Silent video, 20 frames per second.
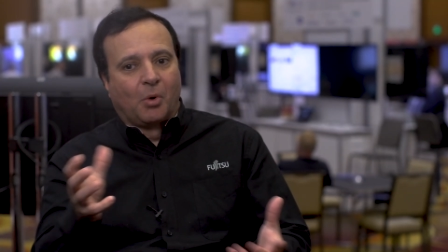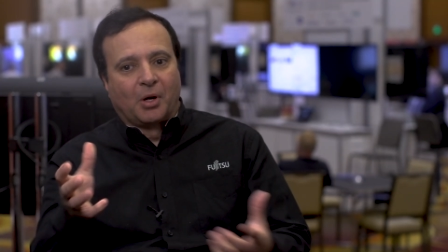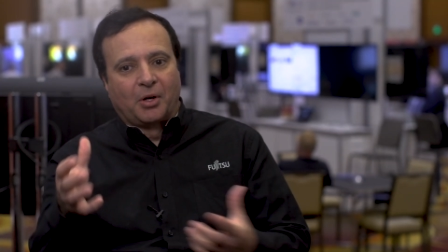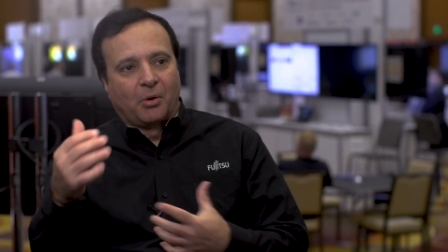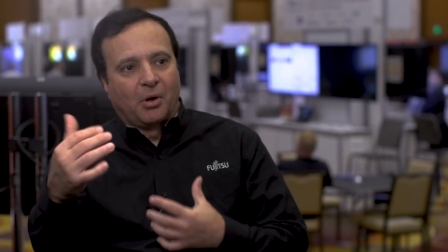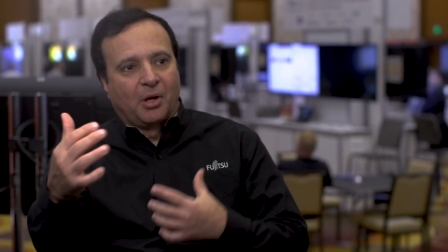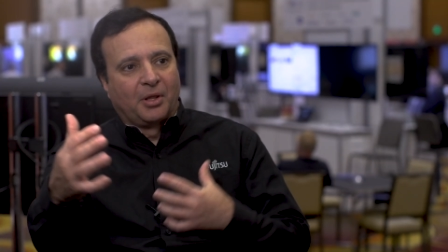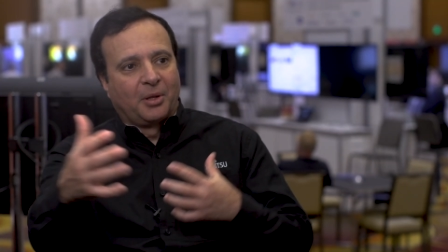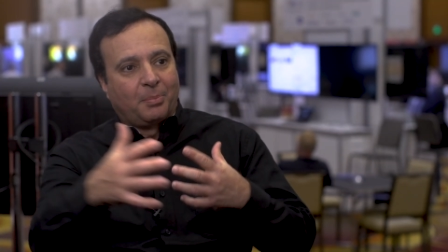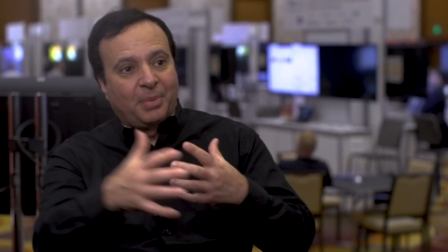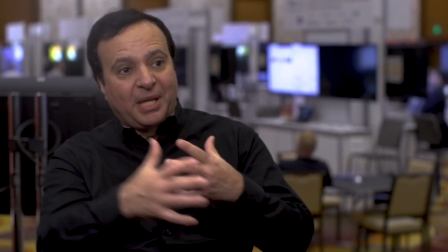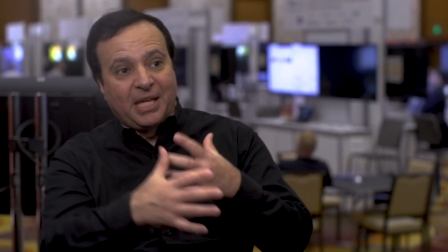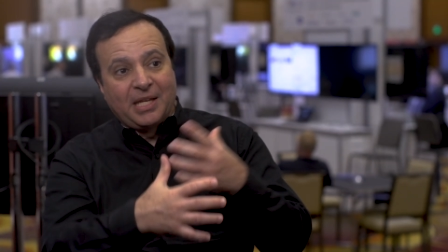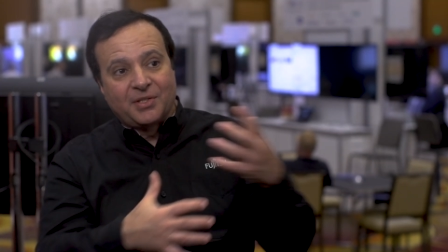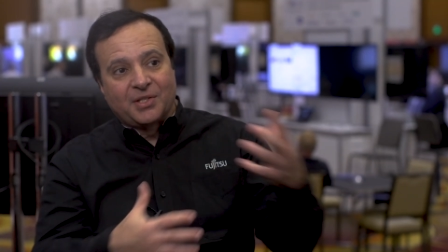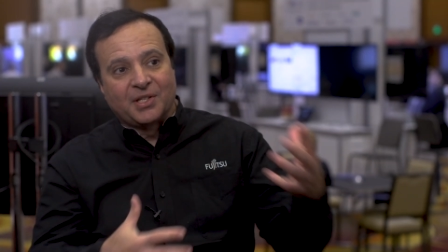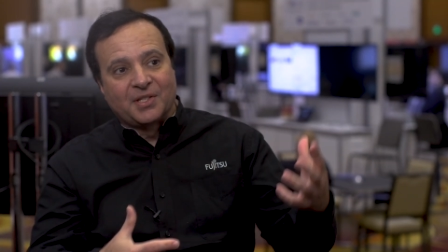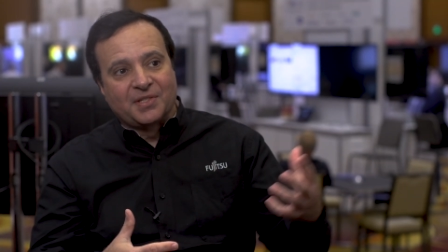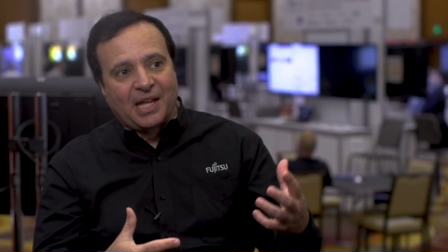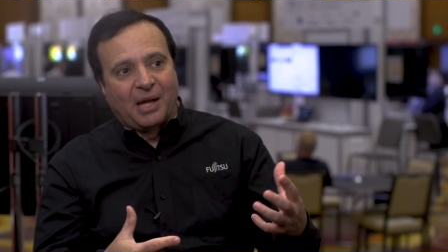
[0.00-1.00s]
What are all the
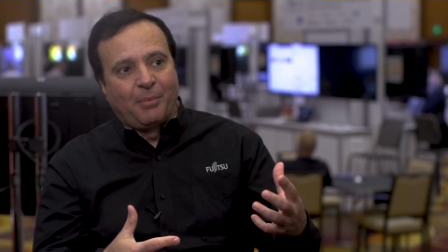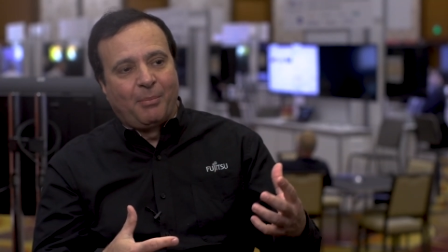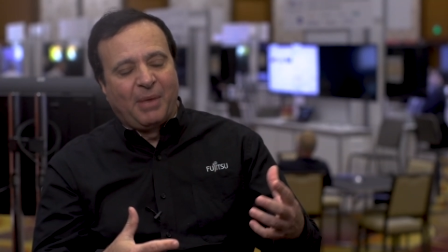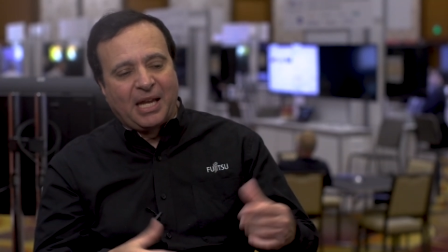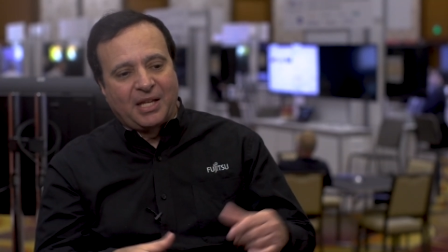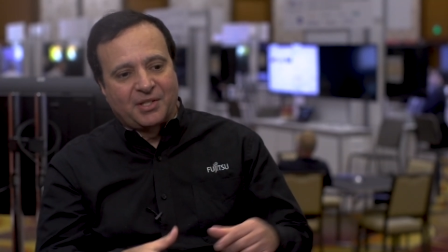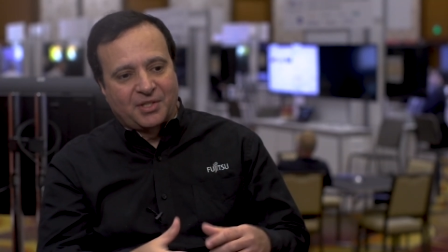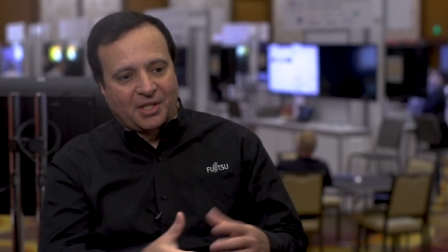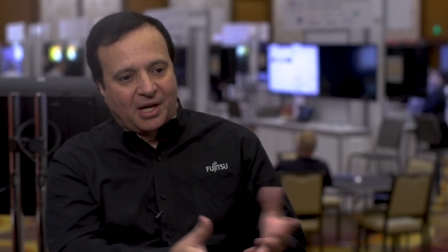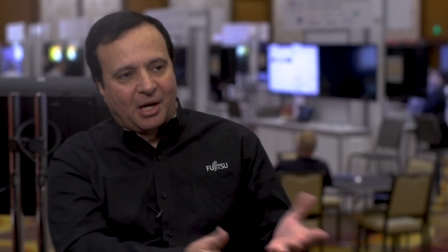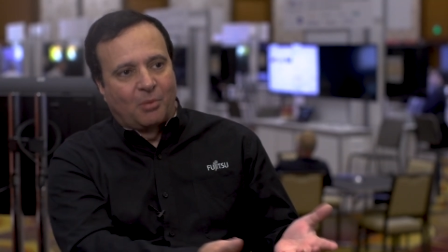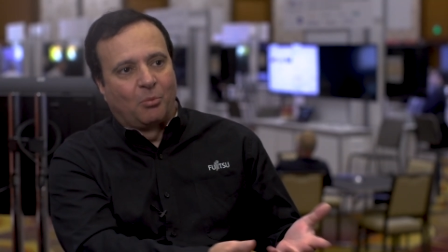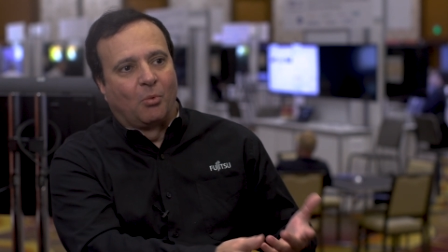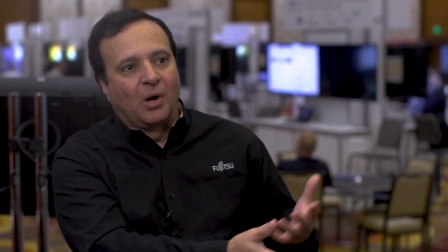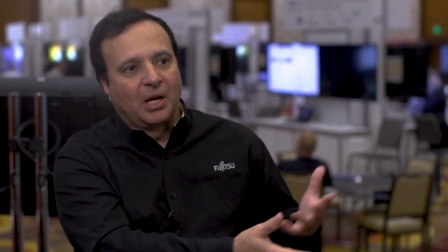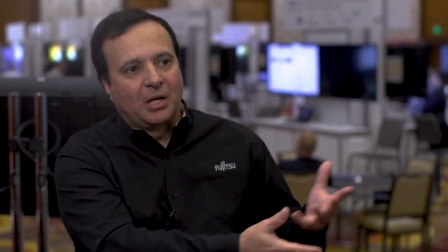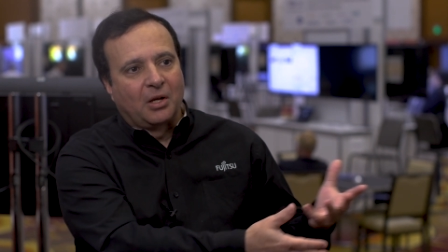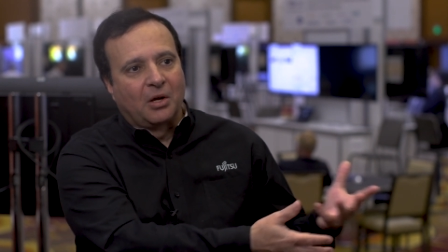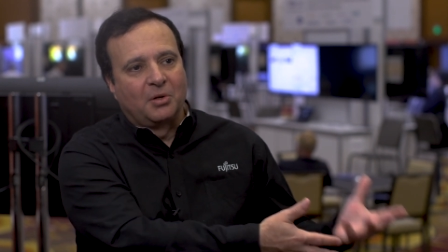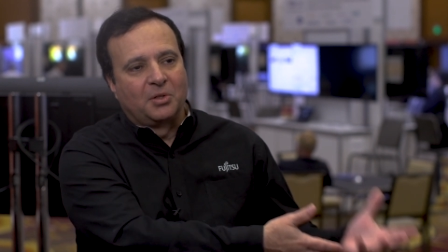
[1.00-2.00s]
pieces that makes it up?
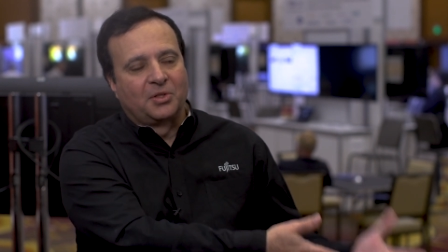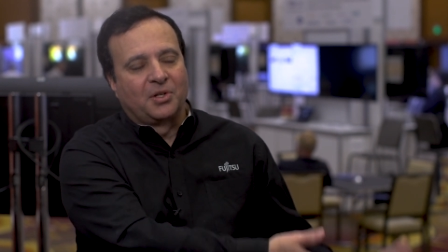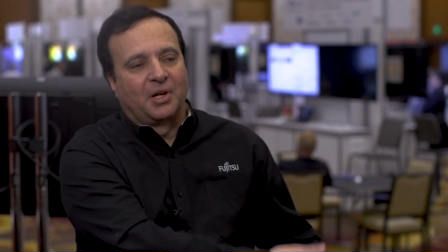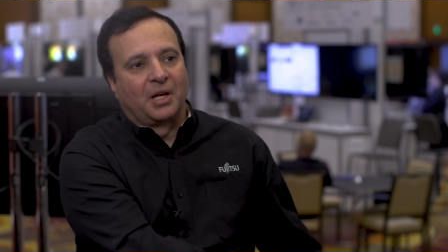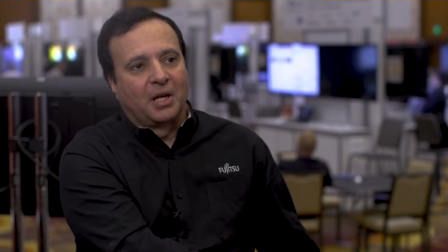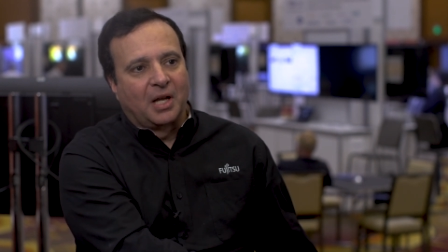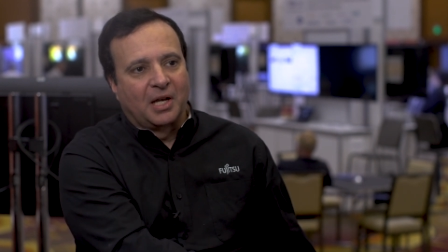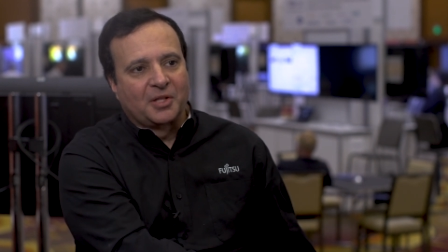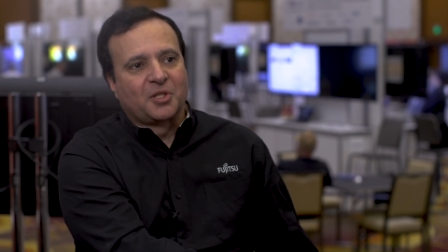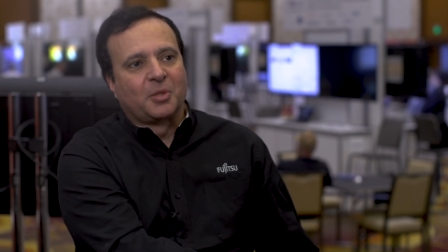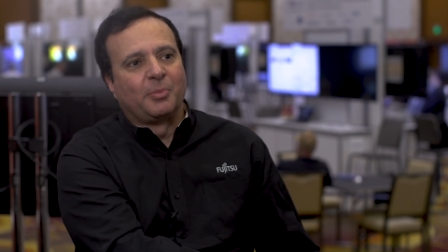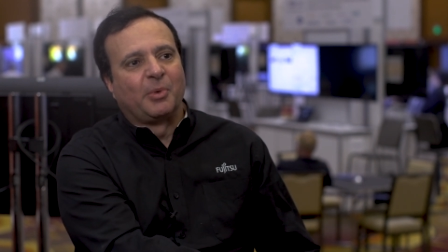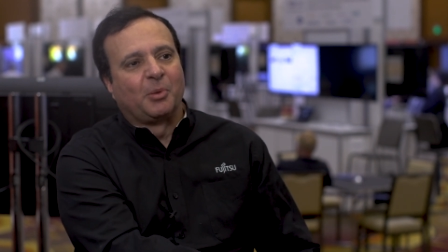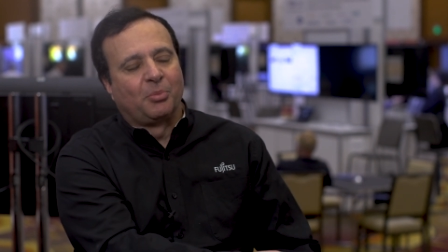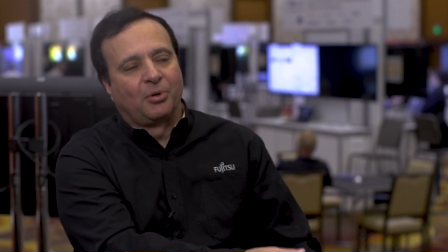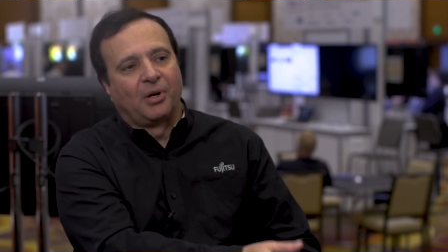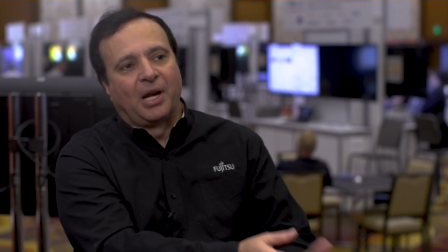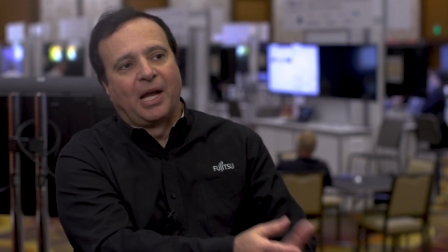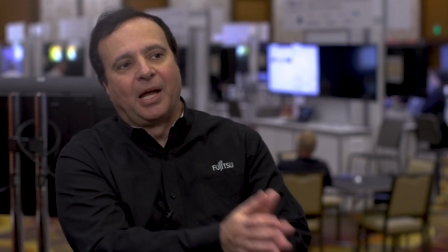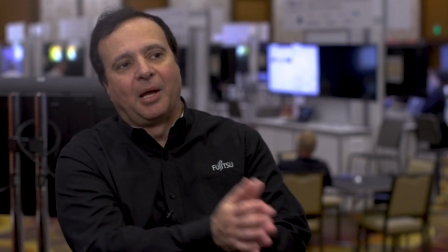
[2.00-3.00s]
What goes on a customer
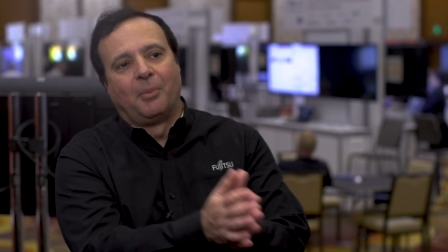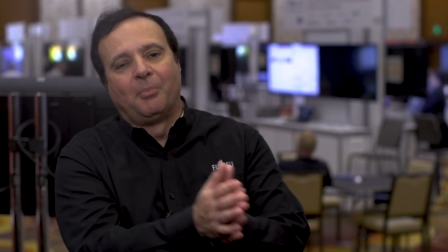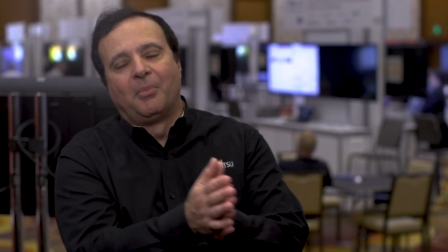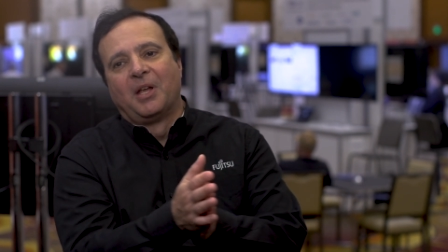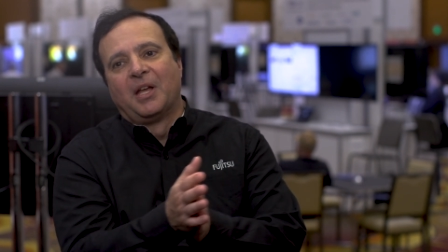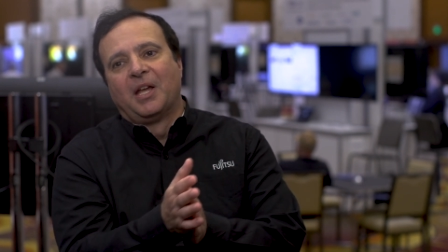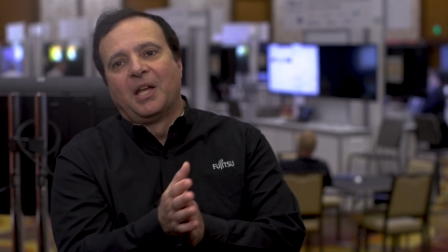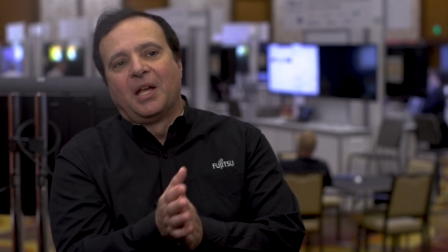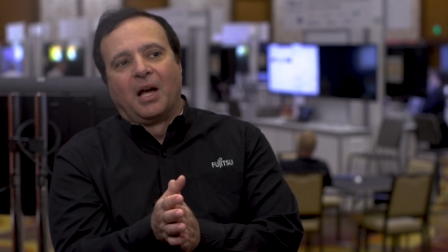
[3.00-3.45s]
prem?